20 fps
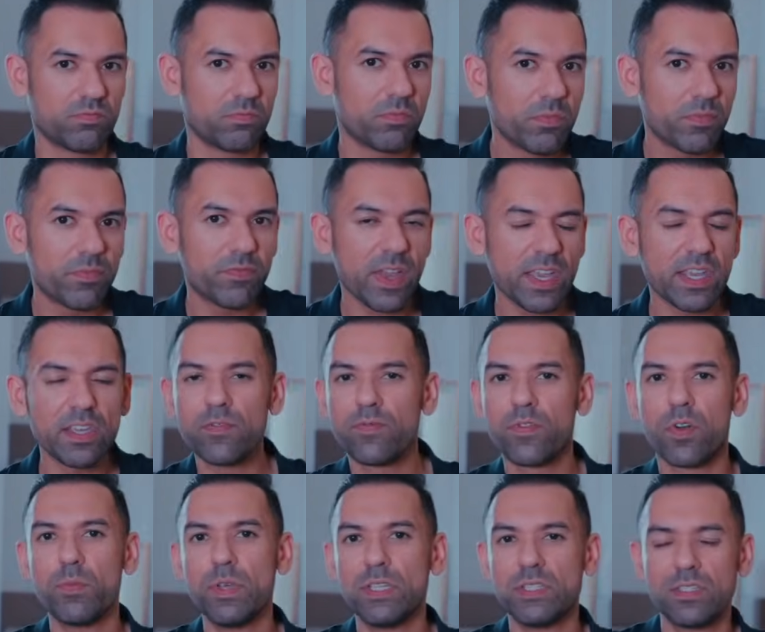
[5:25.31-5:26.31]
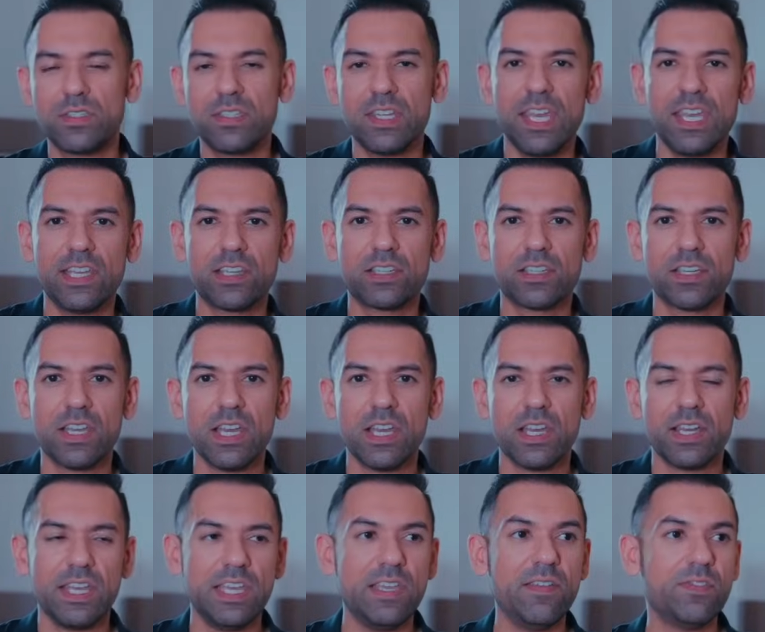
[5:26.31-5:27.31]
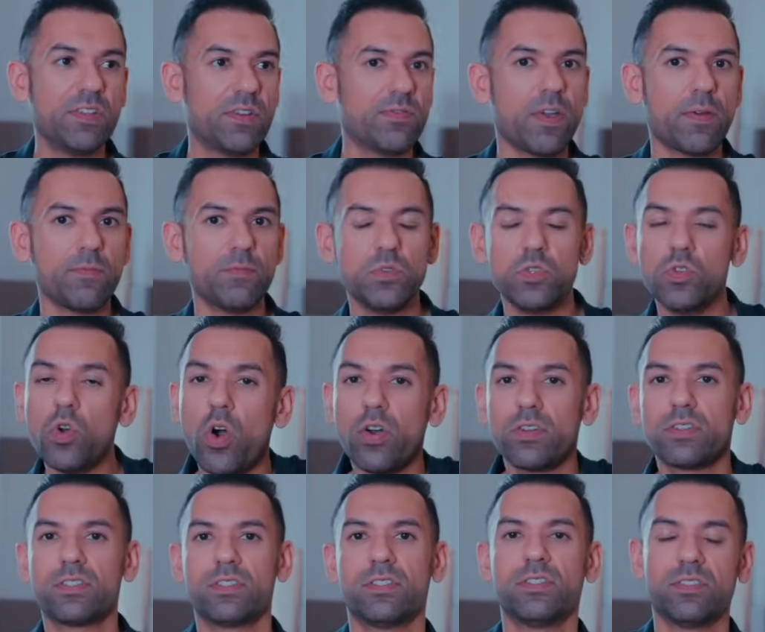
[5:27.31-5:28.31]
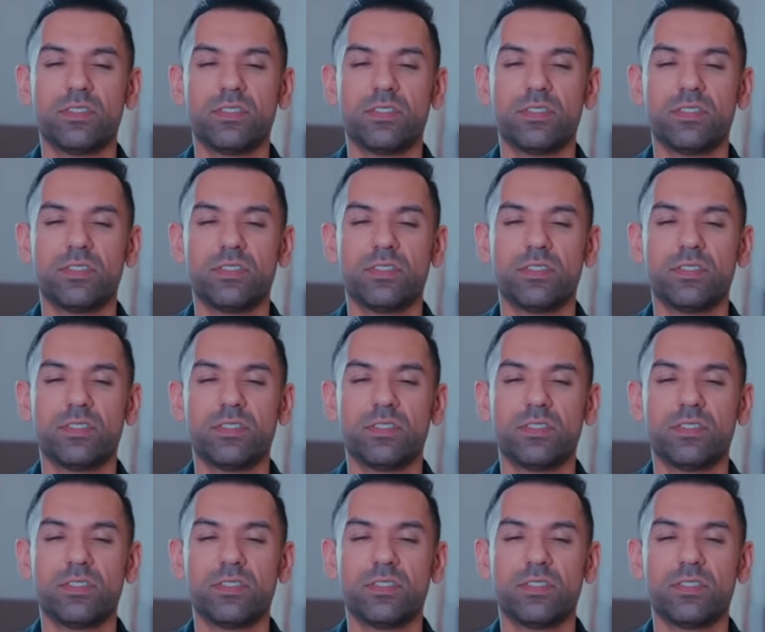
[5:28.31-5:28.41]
thing for me to take, even if I'm not